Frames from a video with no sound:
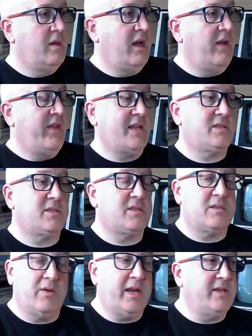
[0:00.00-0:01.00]
And
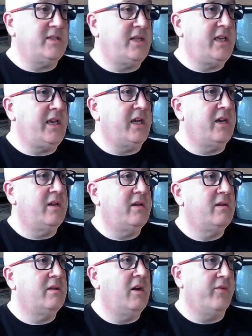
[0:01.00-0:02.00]
that's located here
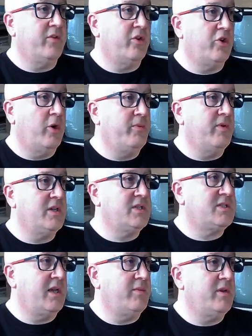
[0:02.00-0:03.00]
after the copyright
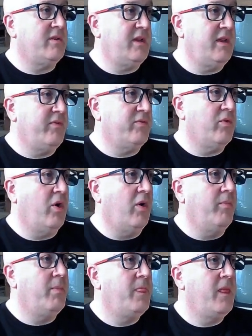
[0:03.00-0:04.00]
statement in the ROM.